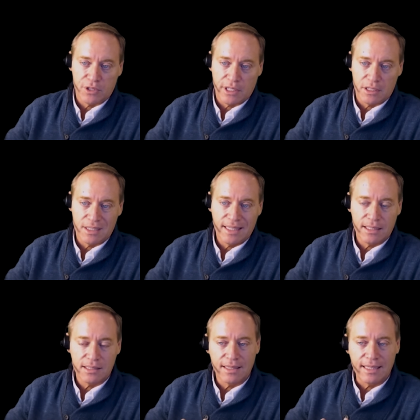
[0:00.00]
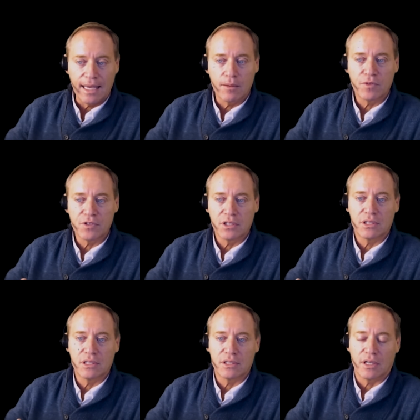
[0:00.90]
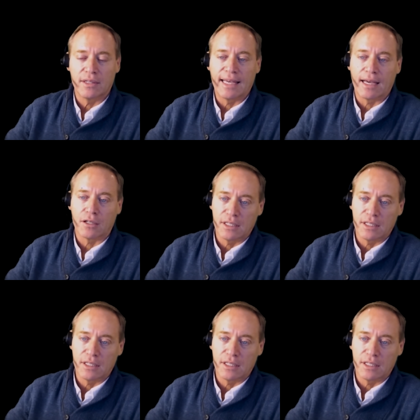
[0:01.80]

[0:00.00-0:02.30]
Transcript: presented today is that the emphasis is on that,